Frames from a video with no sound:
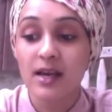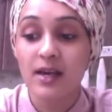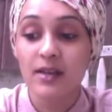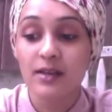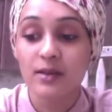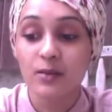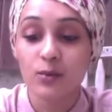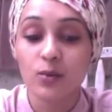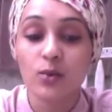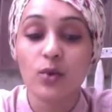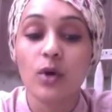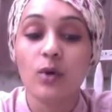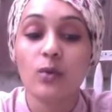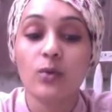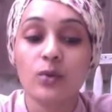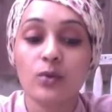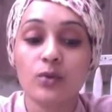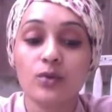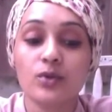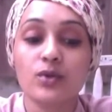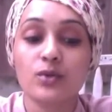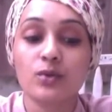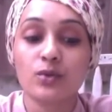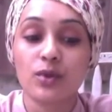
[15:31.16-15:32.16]
the water will
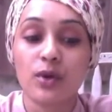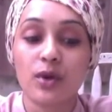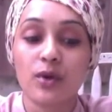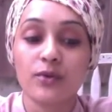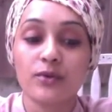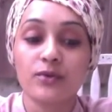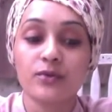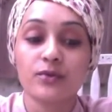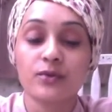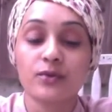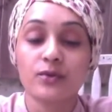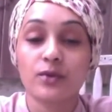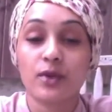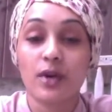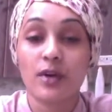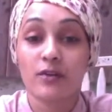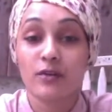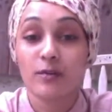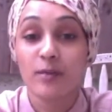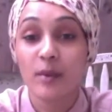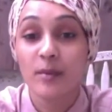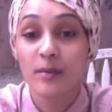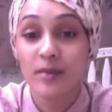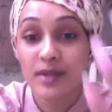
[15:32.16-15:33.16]
still go through. And
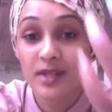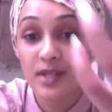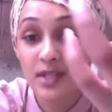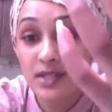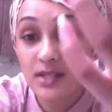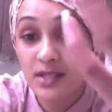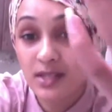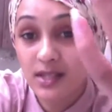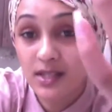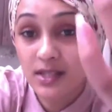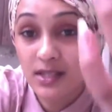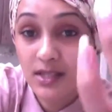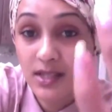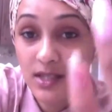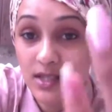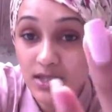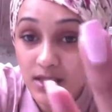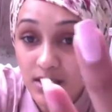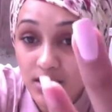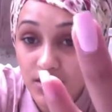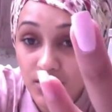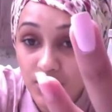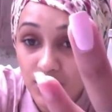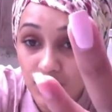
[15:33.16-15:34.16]
remember, this
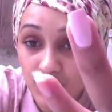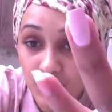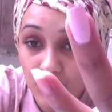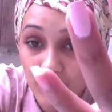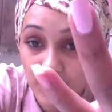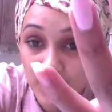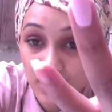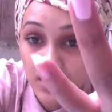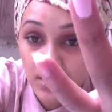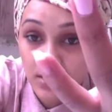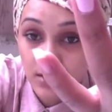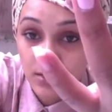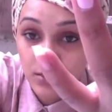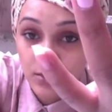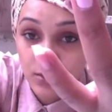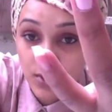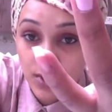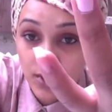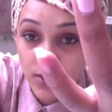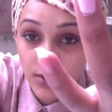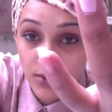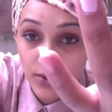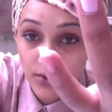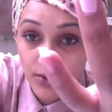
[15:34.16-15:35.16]
is just with a single
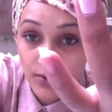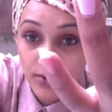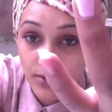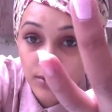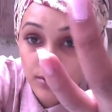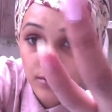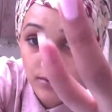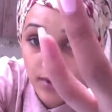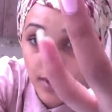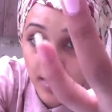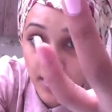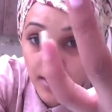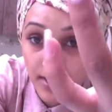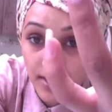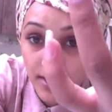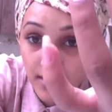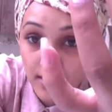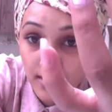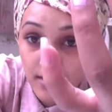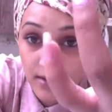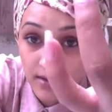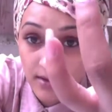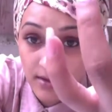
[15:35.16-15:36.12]
coat right here.